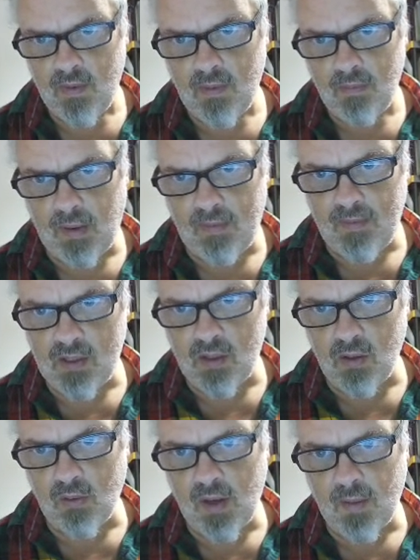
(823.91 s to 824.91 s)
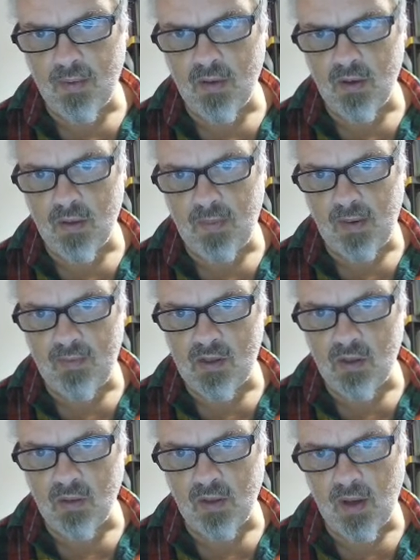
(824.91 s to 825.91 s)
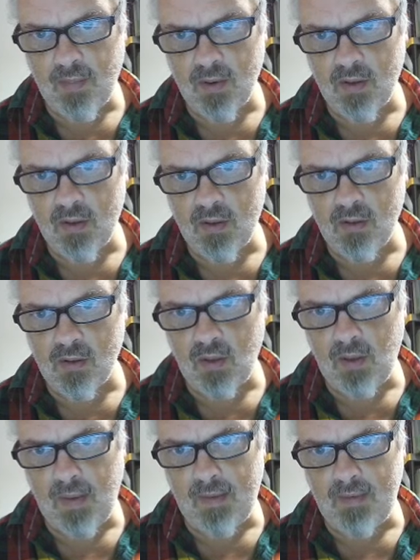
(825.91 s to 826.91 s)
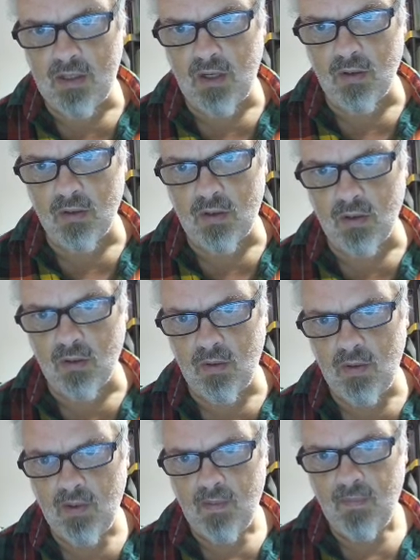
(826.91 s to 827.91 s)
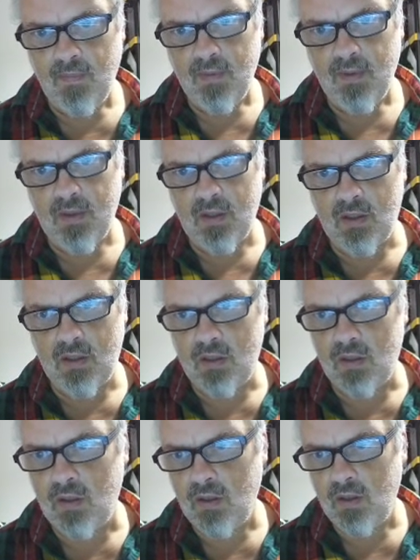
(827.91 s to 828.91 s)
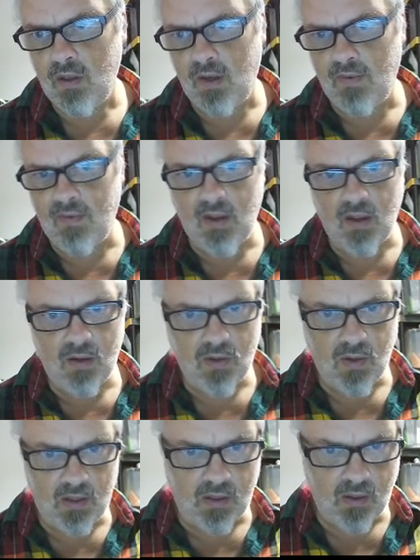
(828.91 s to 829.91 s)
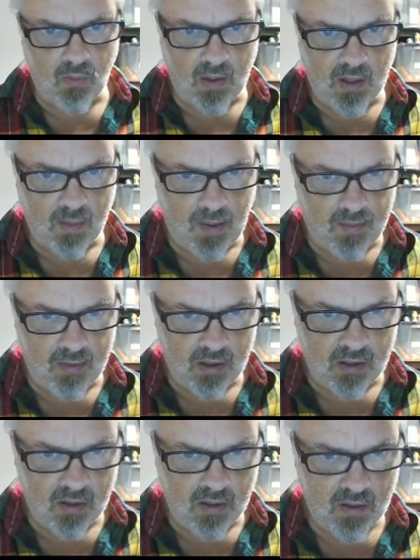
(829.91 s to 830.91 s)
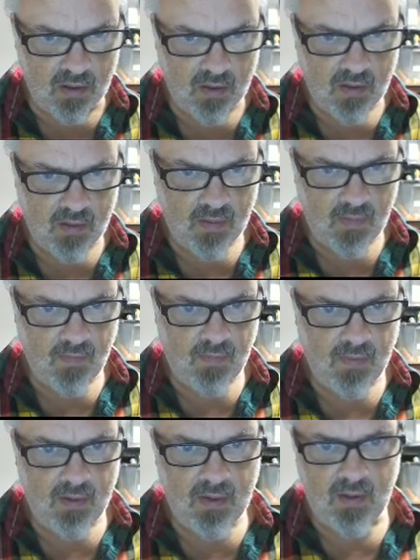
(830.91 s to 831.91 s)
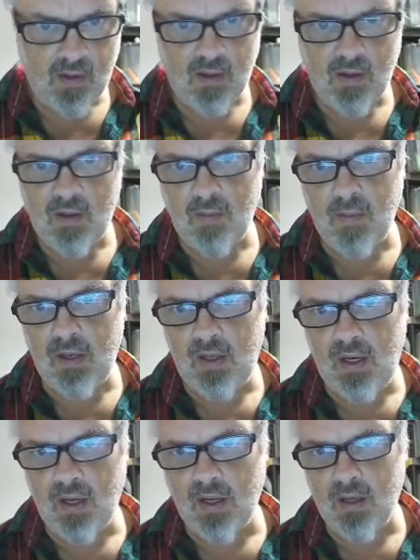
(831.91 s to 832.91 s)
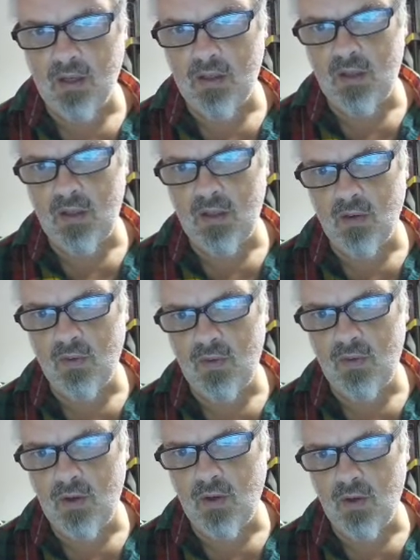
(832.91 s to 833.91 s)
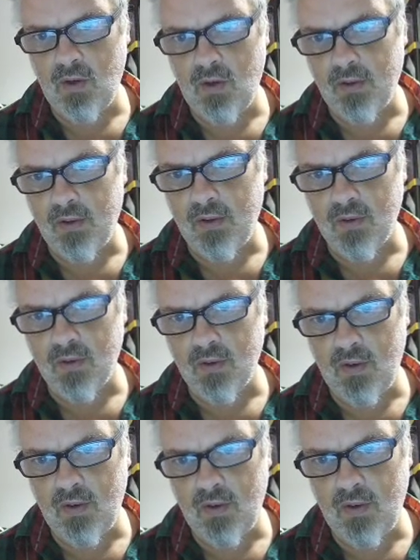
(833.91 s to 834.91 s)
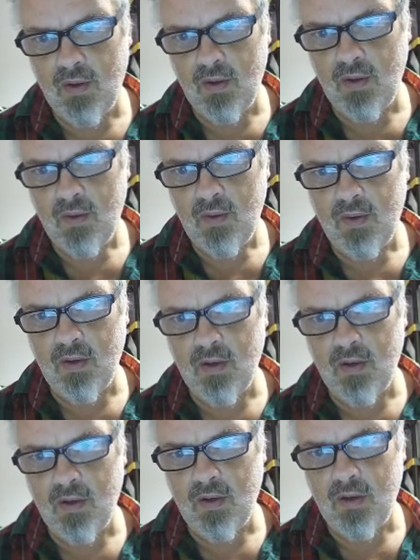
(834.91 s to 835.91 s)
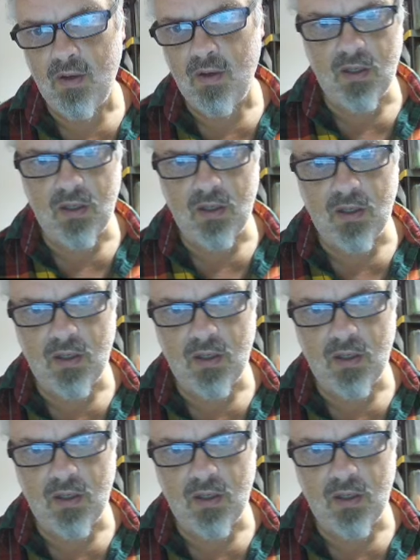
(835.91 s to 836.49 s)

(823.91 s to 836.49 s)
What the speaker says: Baby snow leopard, baby snow leopard. There's only babies here, so let's give that treat to one of the babies. And they might need it because, you know, no adults around. There's the Lilish.